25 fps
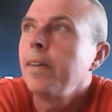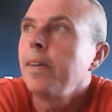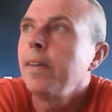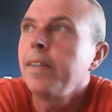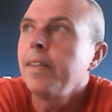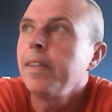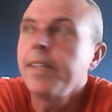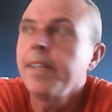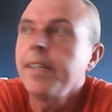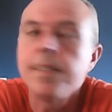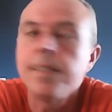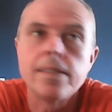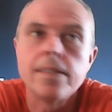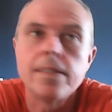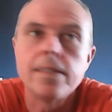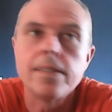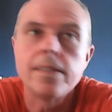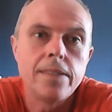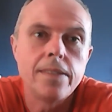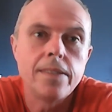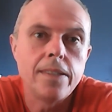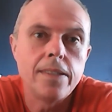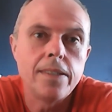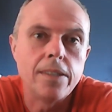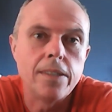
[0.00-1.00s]
Well, I think,
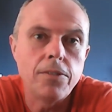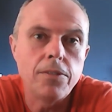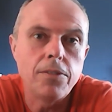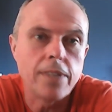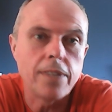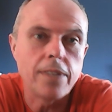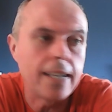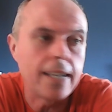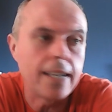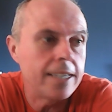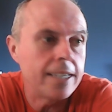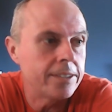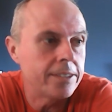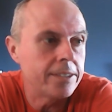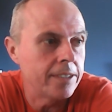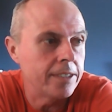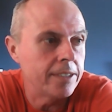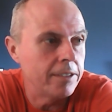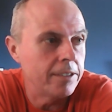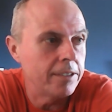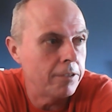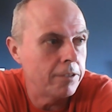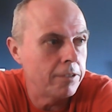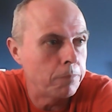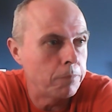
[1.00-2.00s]
all the lads that
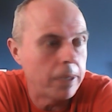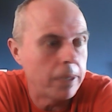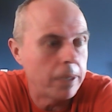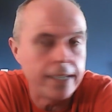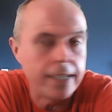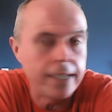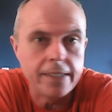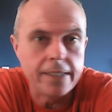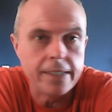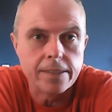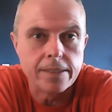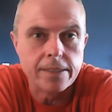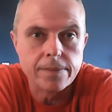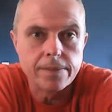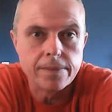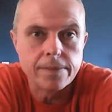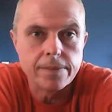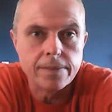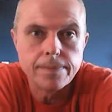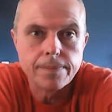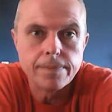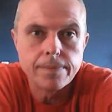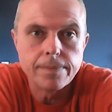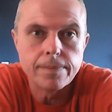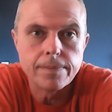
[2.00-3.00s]
have played
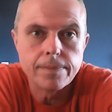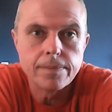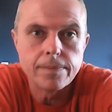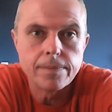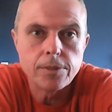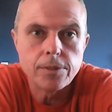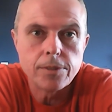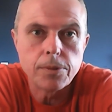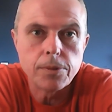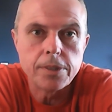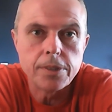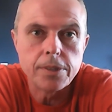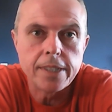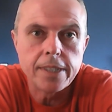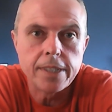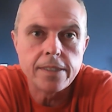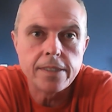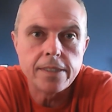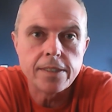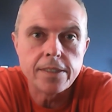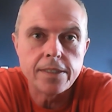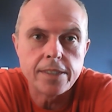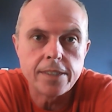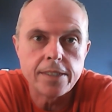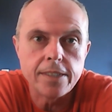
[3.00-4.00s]
towards the end
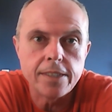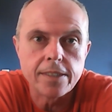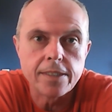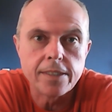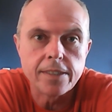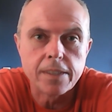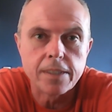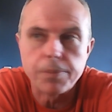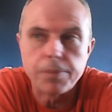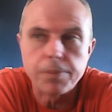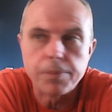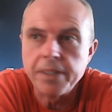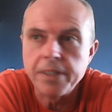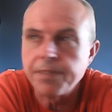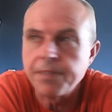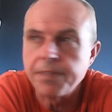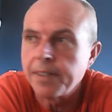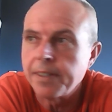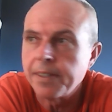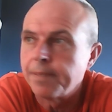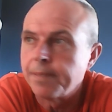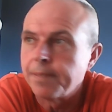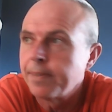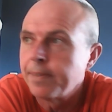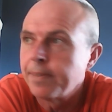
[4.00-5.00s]
of the season, like a
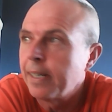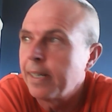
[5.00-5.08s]
briefer,